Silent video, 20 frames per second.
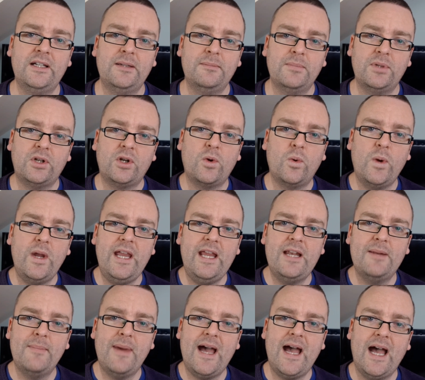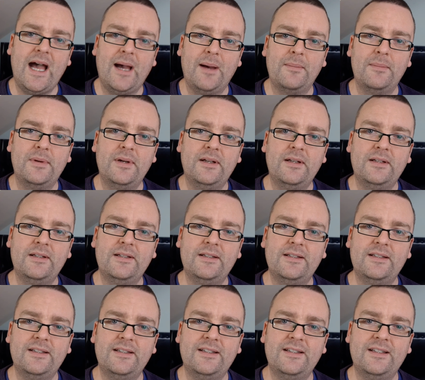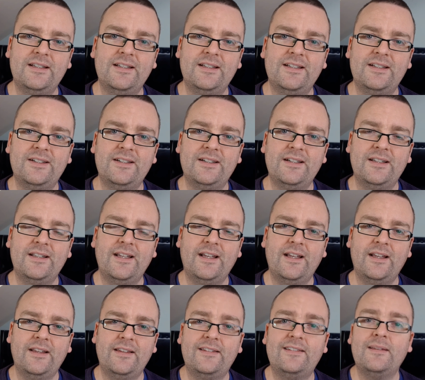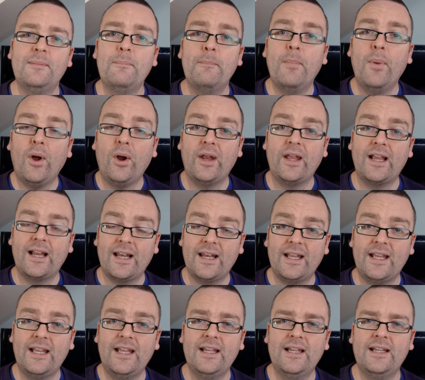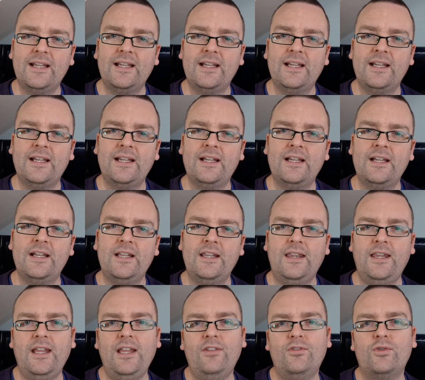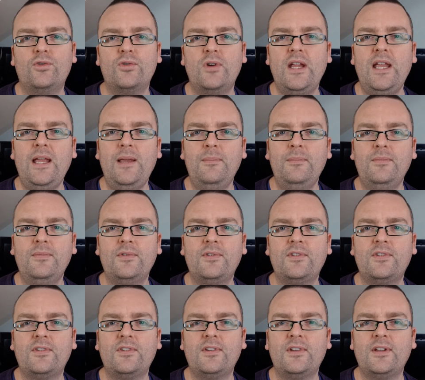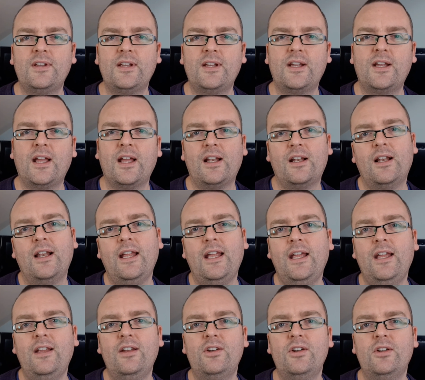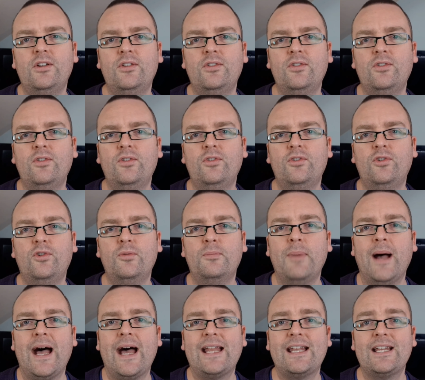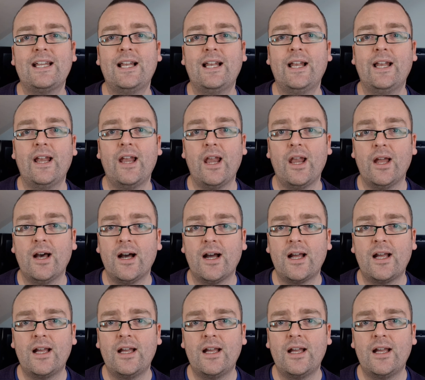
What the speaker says: But Queen Mab, symbolically, these dreams can lead to bad luck.